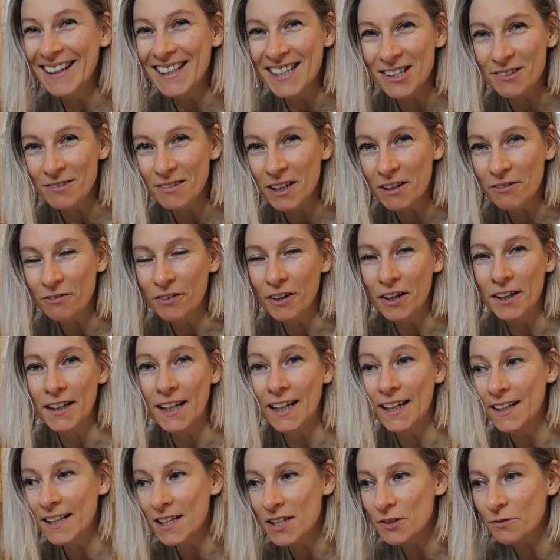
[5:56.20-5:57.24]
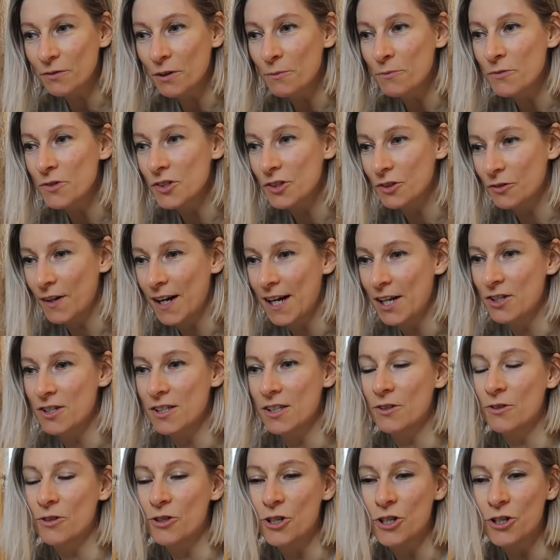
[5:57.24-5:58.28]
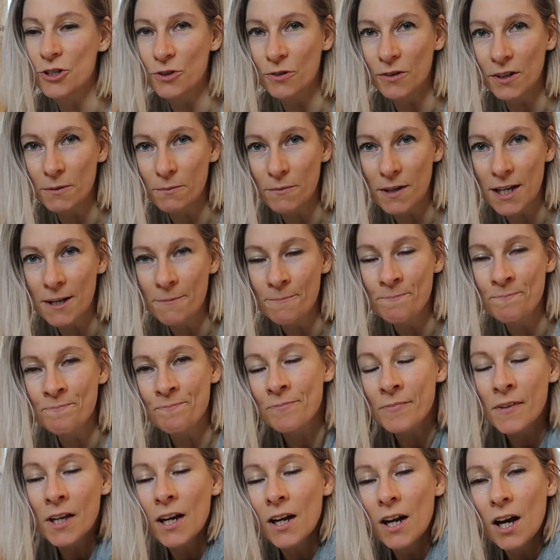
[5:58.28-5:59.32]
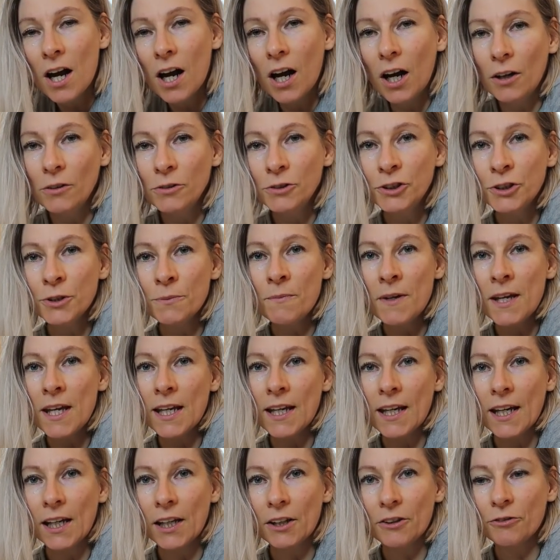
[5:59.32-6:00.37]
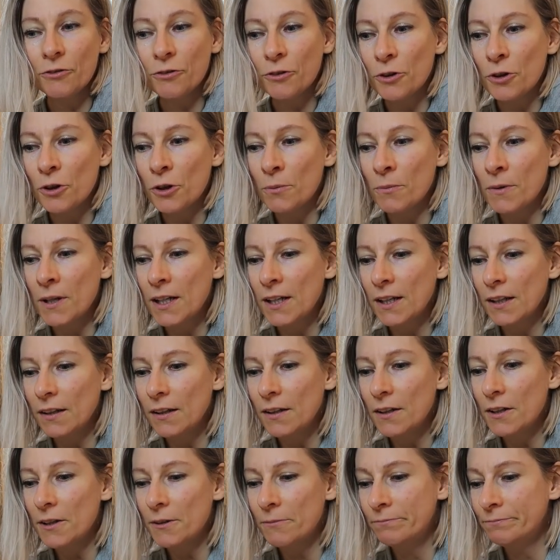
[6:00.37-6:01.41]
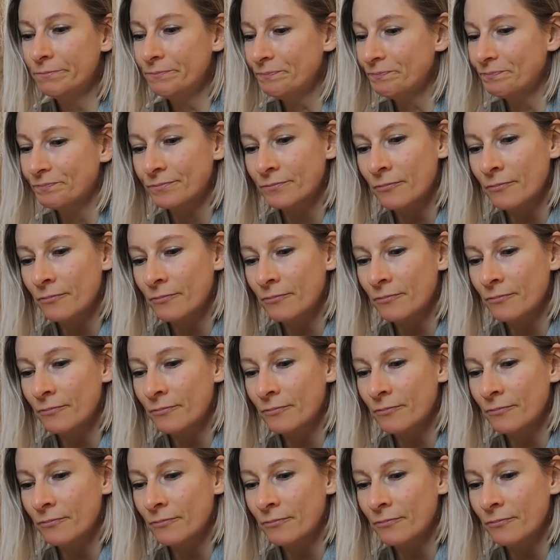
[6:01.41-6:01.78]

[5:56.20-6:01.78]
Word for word: It's really fun and it's from scratch. So she showed me how to make it from, um,